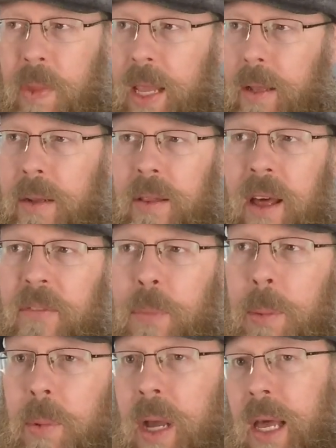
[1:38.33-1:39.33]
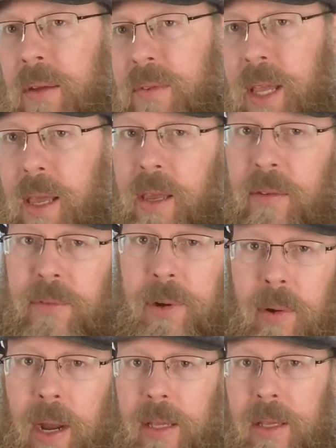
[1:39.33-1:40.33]
And a lot of people kind of take it for
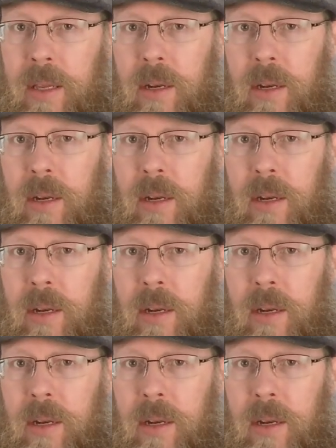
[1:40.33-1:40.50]
granted.